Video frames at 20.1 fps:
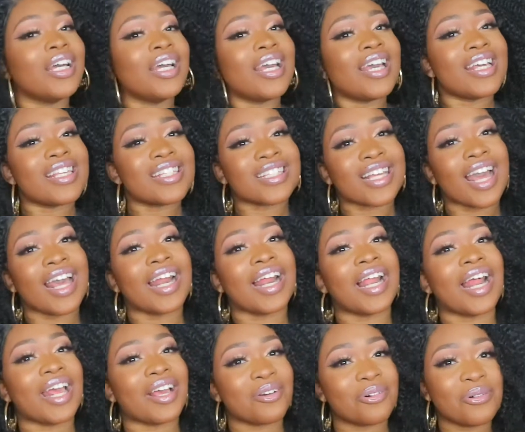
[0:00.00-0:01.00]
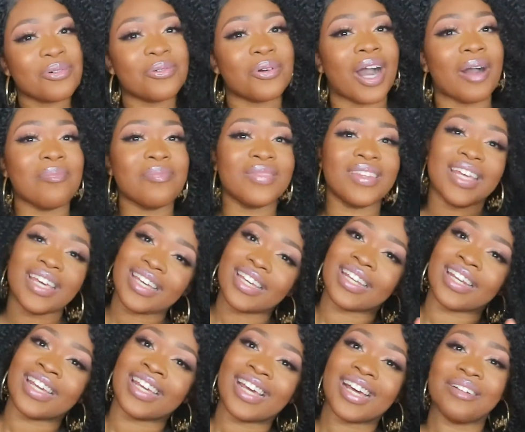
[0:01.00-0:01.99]
it's kind of like, oh, I'm
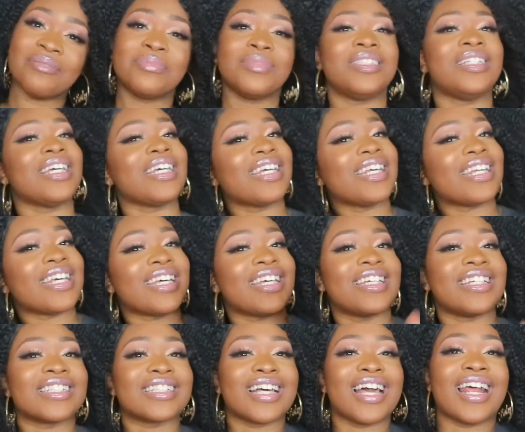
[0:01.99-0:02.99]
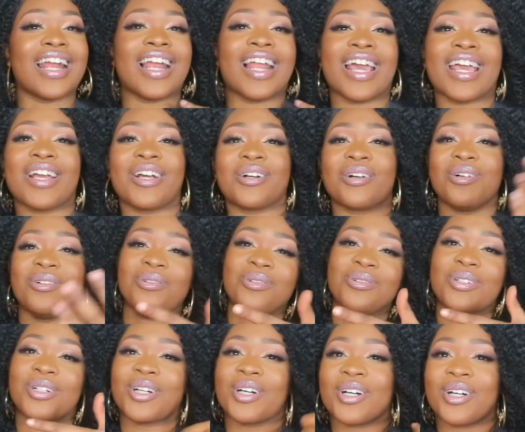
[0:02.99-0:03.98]
digging it. I'm digging it. It's kind of like,
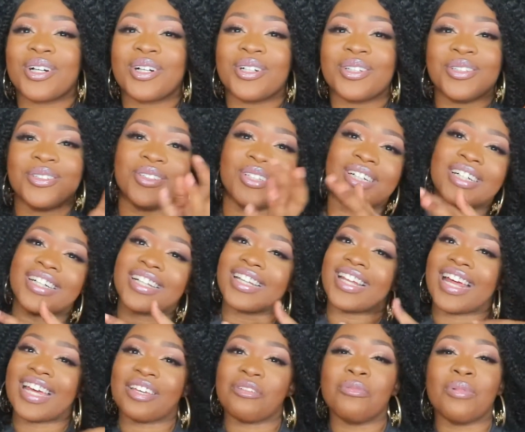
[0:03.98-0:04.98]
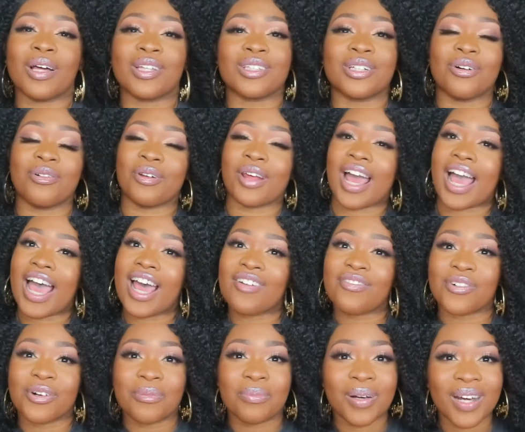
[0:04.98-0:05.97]
oh, girl, you look like you about to go to
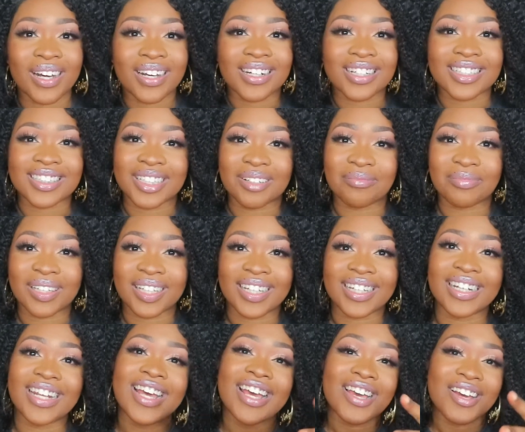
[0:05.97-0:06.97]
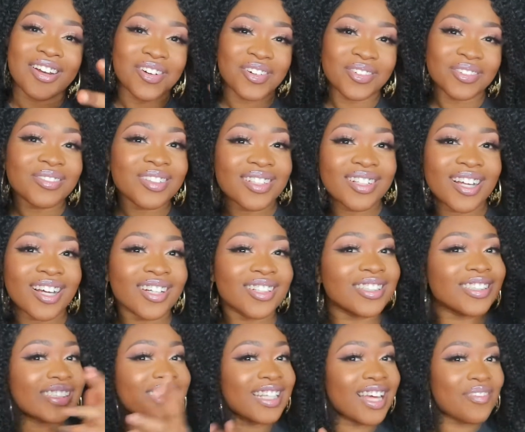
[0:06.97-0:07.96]
Afro punk or something. You
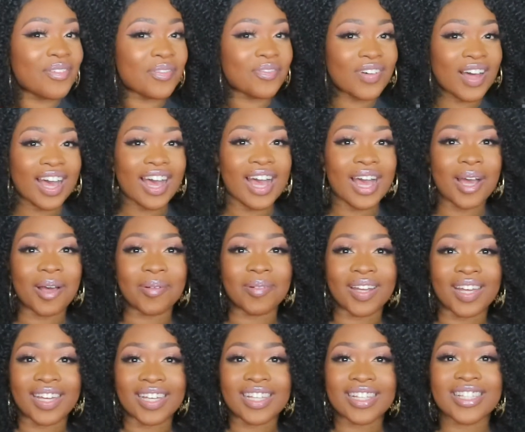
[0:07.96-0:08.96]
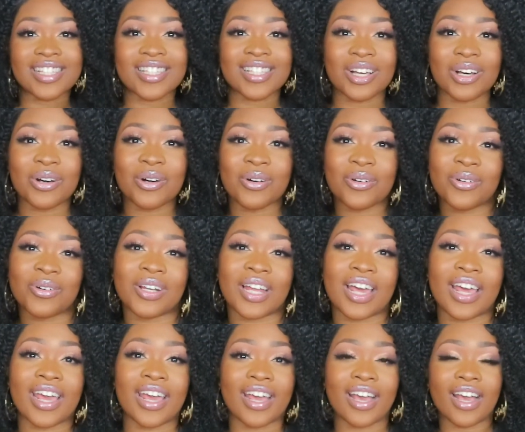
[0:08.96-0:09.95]
know, type of vibe. Like, it's so,
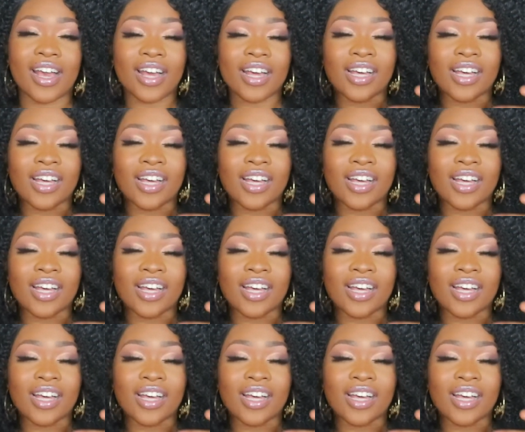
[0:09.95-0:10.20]
like,